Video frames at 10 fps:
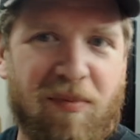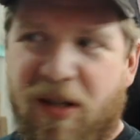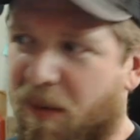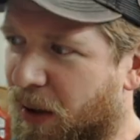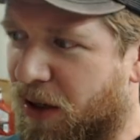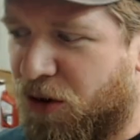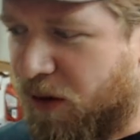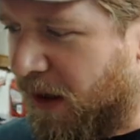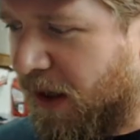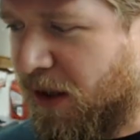some
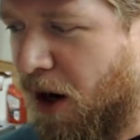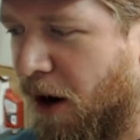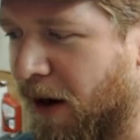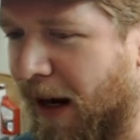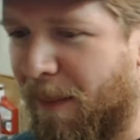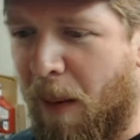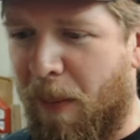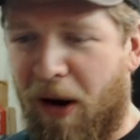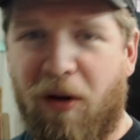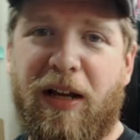pictures of the guitar, and I
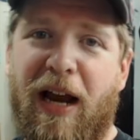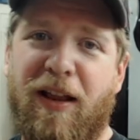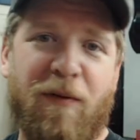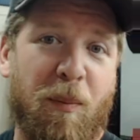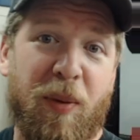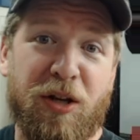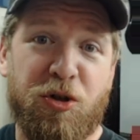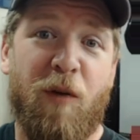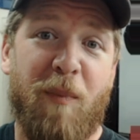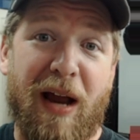apparently I left a
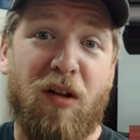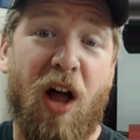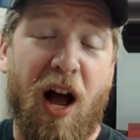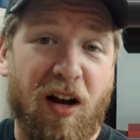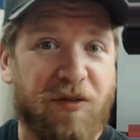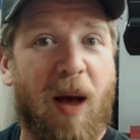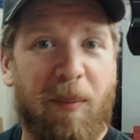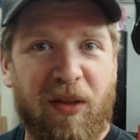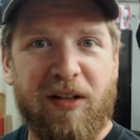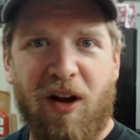picture of my Glock on
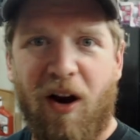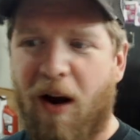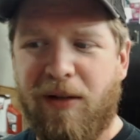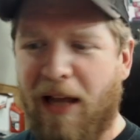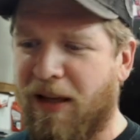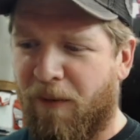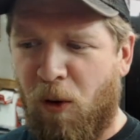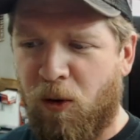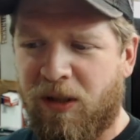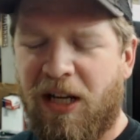top of the guitar. I, I did a
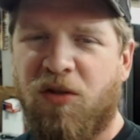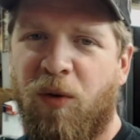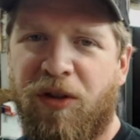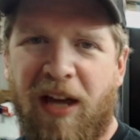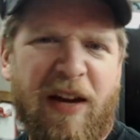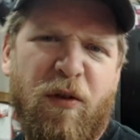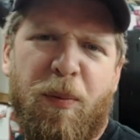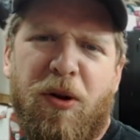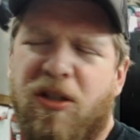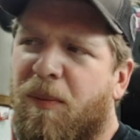photo session with that. I never
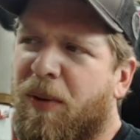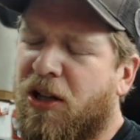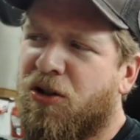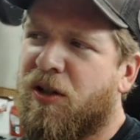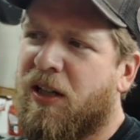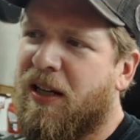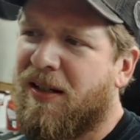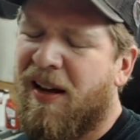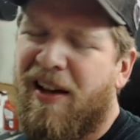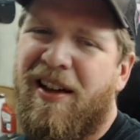posted the pictures
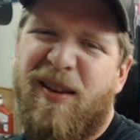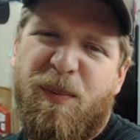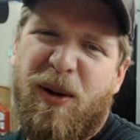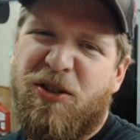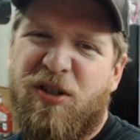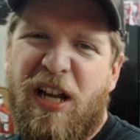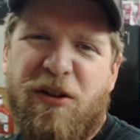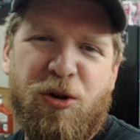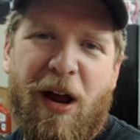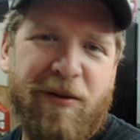because the pictures
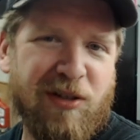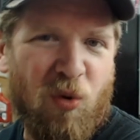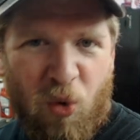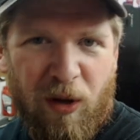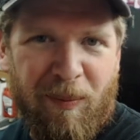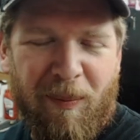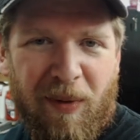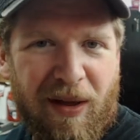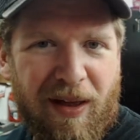didn't turn out as cool in,